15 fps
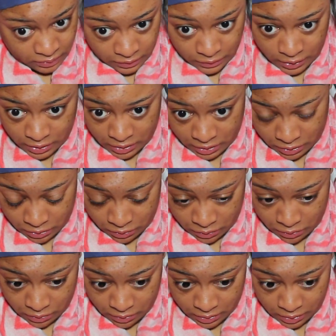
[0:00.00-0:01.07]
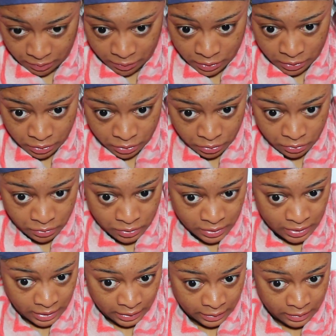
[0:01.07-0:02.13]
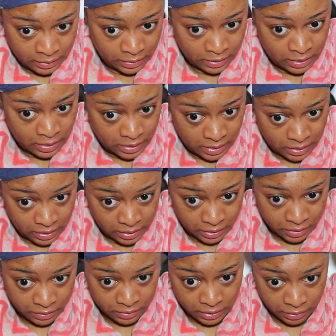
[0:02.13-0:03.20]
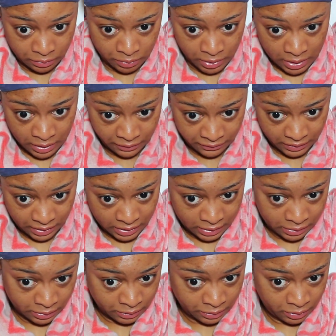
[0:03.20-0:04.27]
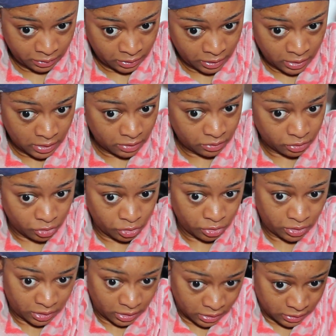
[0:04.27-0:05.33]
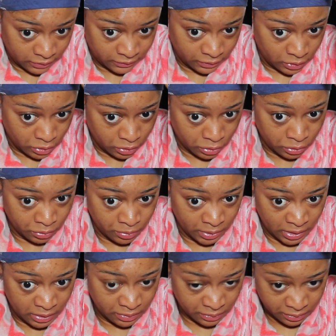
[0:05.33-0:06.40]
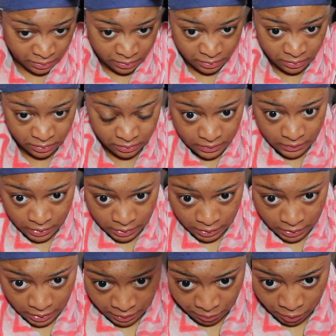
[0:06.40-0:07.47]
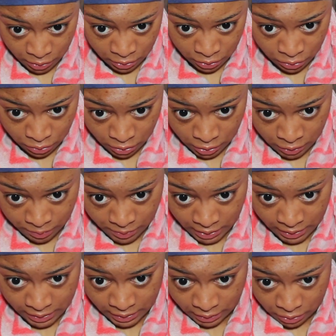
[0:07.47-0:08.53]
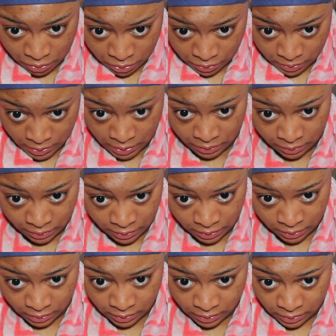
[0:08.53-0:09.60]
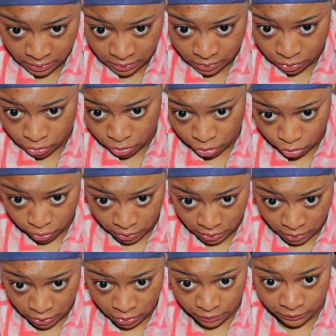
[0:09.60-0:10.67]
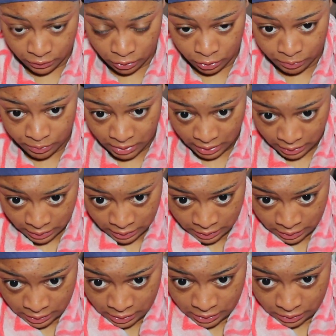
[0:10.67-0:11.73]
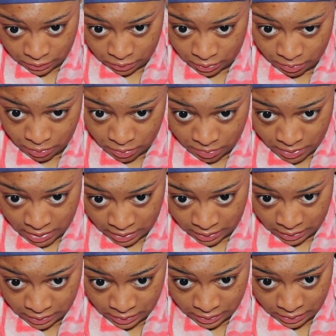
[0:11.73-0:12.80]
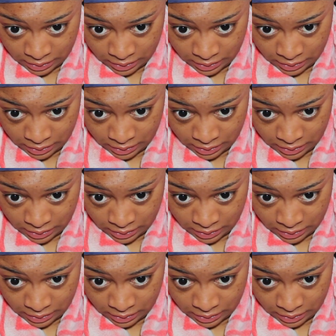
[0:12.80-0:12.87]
Okay, so I'm gonna use that hair that we left out to just kind of go around, and I'm gonna go up as I go around just so I can cover up that rubber band.